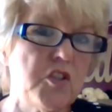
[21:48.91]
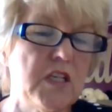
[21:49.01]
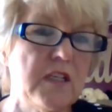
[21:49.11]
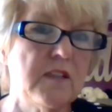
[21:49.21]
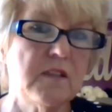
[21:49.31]

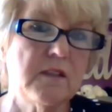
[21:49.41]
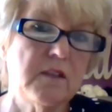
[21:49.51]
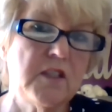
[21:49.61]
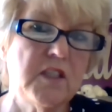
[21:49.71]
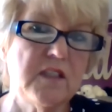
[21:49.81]
is the
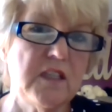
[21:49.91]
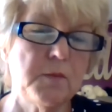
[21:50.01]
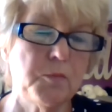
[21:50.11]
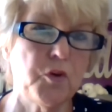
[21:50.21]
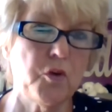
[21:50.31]
disease
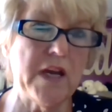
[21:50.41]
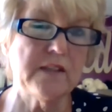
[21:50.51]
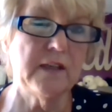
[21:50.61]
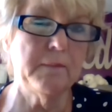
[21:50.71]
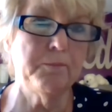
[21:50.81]

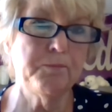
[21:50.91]
progressing.